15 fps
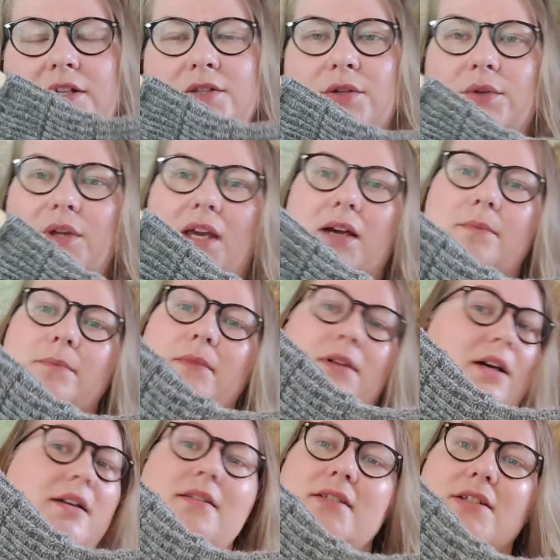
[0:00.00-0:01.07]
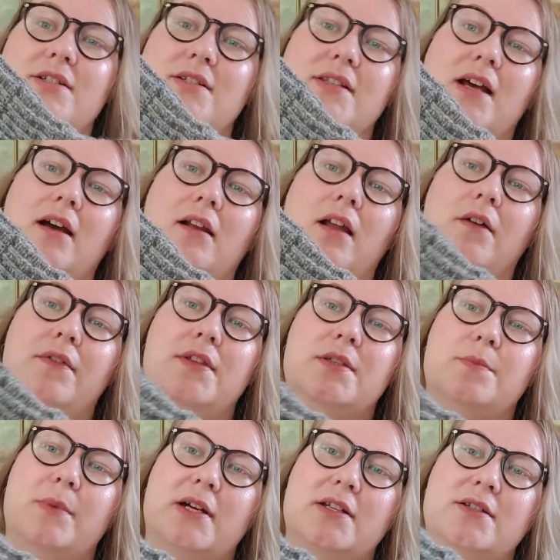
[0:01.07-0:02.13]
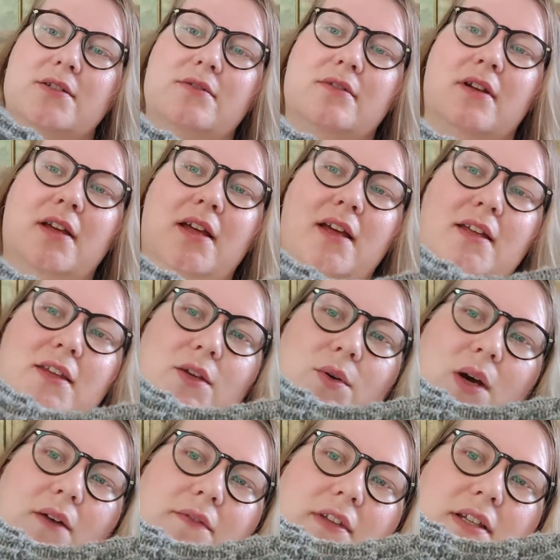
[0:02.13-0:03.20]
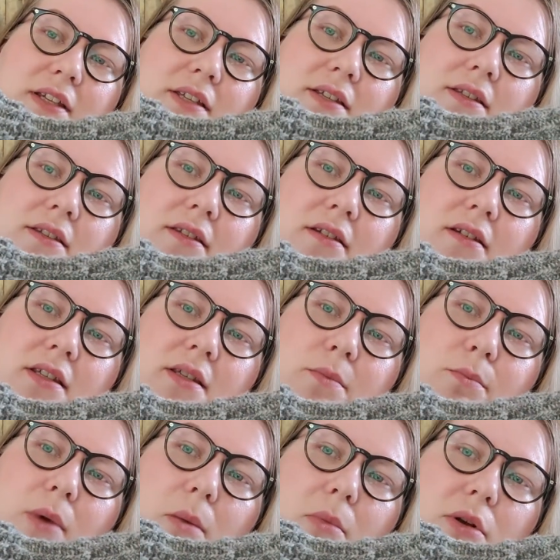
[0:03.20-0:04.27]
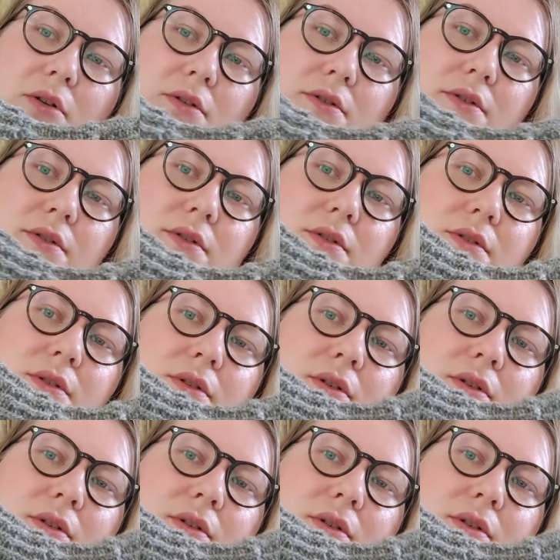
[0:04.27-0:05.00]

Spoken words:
So yeah, I love this pattern. You have these bubbles